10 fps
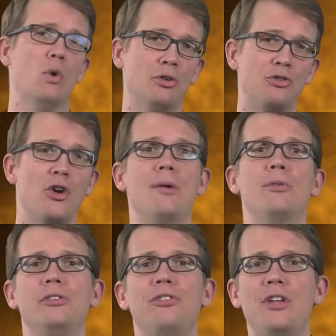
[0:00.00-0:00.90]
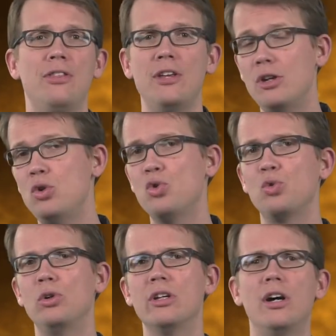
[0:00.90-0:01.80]
Astronomers think the
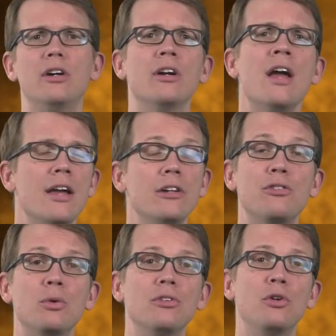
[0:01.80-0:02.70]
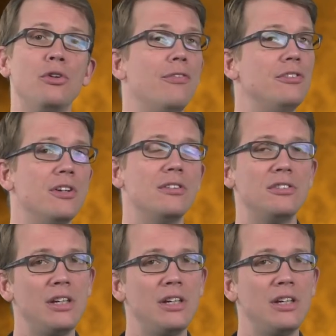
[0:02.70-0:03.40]
unusual color is the result of the sun's